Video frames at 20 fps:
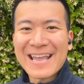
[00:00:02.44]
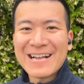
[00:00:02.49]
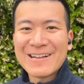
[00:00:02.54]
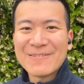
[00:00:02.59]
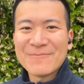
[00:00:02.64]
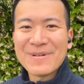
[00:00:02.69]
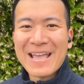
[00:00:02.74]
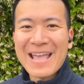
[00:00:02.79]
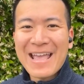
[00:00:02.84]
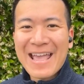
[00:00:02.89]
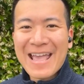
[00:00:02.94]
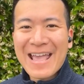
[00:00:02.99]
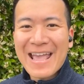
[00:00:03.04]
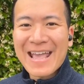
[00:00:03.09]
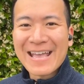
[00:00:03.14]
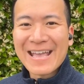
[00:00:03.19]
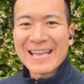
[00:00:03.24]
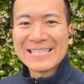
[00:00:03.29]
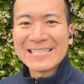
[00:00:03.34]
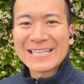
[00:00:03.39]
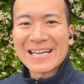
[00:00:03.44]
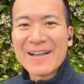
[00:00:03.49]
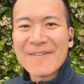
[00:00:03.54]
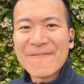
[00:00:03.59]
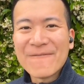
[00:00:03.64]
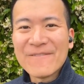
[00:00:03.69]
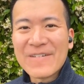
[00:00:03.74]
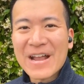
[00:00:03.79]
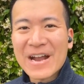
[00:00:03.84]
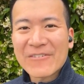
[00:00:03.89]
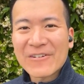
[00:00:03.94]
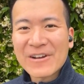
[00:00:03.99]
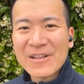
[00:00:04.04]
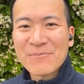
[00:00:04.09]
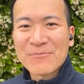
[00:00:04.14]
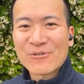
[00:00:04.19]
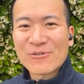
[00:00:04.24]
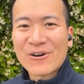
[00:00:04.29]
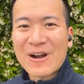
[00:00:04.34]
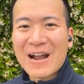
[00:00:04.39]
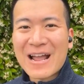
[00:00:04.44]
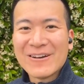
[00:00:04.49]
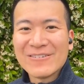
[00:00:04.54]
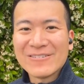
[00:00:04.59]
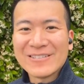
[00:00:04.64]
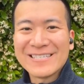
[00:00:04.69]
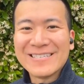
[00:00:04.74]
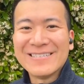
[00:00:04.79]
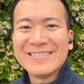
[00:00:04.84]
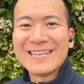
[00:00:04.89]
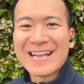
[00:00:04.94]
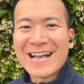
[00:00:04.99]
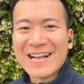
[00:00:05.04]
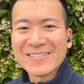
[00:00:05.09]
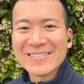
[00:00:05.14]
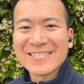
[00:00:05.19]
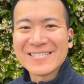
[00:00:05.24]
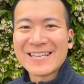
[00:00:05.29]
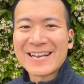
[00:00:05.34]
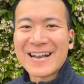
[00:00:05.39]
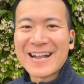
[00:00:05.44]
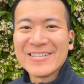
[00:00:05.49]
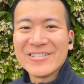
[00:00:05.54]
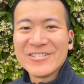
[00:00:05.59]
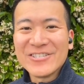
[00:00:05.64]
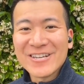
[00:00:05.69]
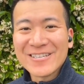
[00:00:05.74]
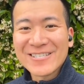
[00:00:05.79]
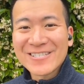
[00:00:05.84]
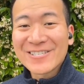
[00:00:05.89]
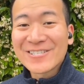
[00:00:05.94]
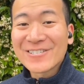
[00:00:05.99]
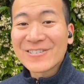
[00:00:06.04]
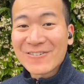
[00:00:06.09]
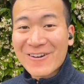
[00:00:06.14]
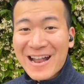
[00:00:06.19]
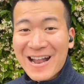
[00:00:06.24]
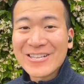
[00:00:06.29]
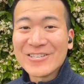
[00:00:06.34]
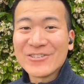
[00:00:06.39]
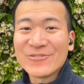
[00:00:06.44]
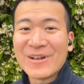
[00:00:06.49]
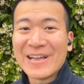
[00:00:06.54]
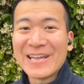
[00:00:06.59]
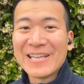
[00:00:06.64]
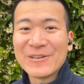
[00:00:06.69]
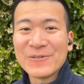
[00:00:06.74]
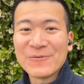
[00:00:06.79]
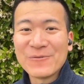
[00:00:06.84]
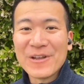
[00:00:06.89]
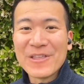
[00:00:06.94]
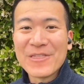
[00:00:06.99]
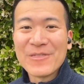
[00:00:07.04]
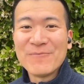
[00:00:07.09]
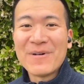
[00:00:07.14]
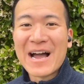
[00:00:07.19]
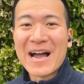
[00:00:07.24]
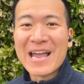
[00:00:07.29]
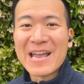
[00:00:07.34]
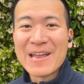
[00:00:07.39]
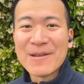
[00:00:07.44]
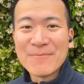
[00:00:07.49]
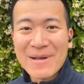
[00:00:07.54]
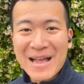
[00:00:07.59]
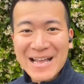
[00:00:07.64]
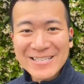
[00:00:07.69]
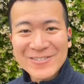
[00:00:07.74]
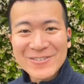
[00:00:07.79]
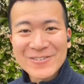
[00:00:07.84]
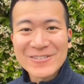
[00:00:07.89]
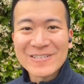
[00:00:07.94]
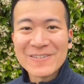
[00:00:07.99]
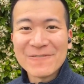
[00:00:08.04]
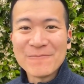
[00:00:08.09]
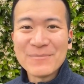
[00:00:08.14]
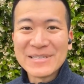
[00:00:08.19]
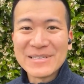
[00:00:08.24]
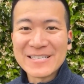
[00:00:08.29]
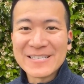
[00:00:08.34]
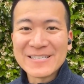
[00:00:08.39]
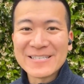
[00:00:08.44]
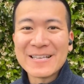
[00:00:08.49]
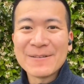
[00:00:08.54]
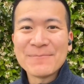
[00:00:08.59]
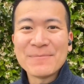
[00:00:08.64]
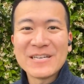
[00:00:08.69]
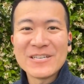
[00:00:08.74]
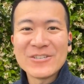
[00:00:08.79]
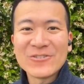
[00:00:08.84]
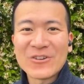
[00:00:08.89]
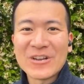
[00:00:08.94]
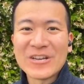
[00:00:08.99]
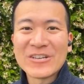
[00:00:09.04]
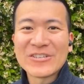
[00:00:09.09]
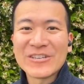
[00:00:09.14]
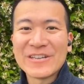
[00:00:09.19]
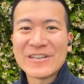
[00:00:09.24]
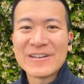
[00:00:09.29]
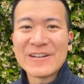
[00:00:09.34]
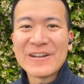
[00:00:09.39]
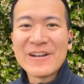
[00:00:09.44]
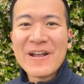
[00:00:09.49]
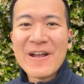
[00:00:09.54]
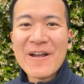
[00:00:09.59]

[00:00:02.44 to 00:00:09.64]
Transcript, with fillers: Cam, and I'm very proud to announce that I just graduated with my Master's of Business Administration